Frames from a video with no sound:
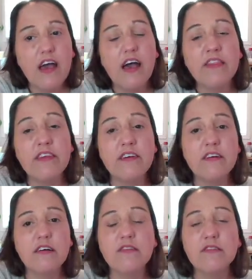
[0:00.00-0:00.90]
and
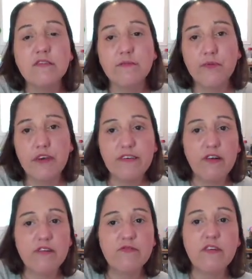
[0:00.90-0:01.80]
then a little
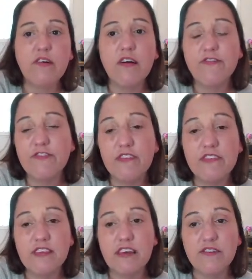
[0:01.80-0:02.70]
playground off to
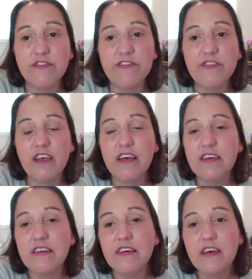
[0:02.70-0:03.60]
the other
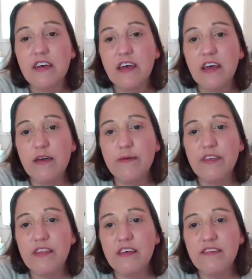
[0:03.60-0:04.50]
side. I
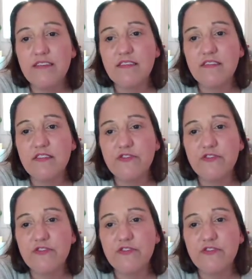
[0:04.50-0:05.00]
mean, that's your